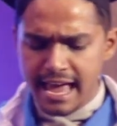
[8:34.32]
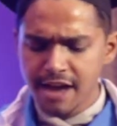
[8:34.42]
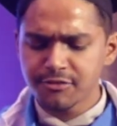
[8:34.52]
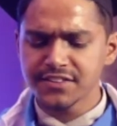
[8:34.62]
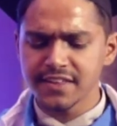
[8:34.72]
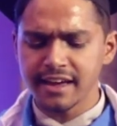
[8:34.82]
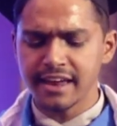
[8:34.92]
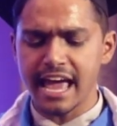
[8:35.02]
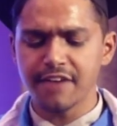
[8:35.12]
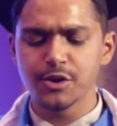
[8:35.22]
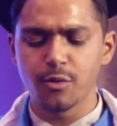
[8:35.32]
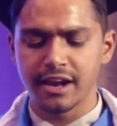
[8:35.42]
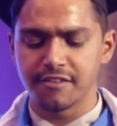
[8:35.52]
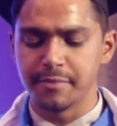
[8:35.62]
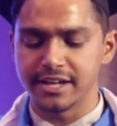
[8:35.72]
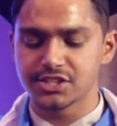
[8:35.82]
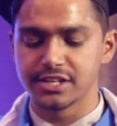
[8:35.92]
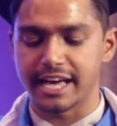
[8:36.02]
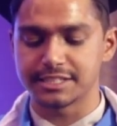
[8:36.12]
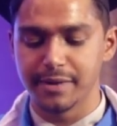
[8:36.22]
Everything and everyone I've
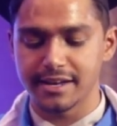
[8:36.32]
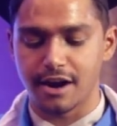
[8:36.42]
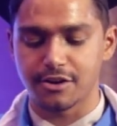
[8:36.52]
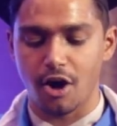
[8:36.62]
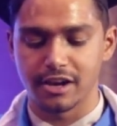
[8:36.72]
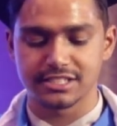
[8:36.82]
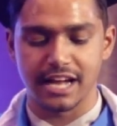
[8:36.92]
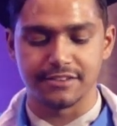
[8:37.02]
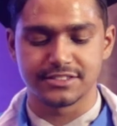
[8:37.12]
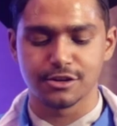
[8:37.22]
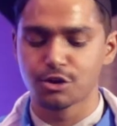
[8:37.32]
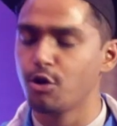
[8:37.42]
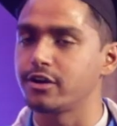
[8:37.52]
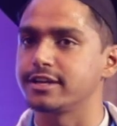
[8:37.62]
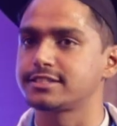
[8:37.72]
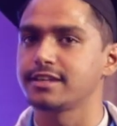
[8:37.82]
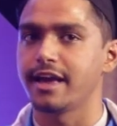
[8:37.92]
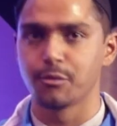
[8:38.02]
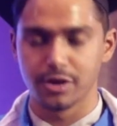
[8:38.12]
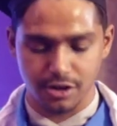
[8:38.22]
mentioned has made our college lives
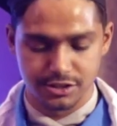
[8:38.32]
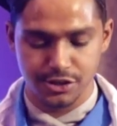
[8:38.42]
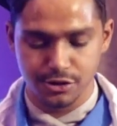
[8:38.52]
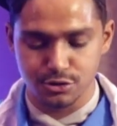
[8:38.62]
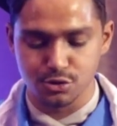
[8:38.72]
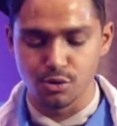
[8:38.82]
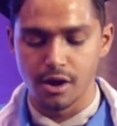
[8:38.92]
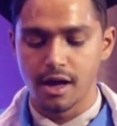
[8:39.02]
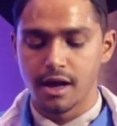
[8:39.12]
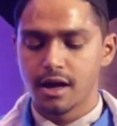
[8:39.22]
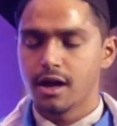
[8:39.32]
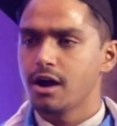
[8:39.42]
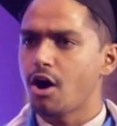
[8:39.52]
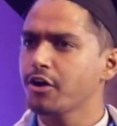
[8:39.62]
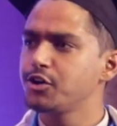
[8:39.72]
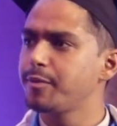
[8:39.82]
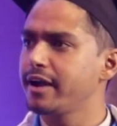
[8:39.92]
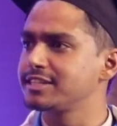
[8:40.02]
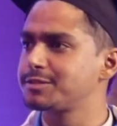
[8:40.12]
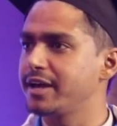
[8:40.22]
glorious and will continue to
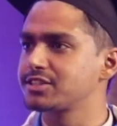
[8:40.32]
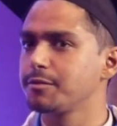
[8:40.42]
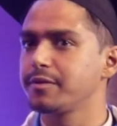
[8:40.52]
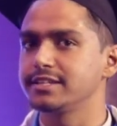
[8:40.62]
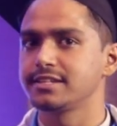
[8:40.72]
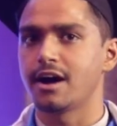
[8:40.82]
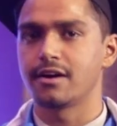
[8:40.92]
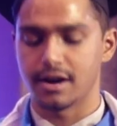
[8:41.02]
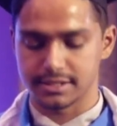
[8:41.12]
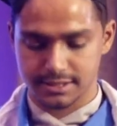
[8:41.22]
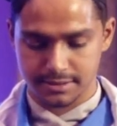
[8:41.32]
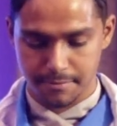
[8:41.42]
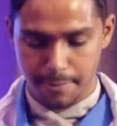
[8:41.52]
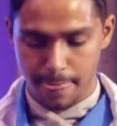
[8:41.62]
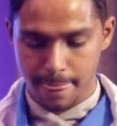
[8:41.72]
occupy a special place in our hearts.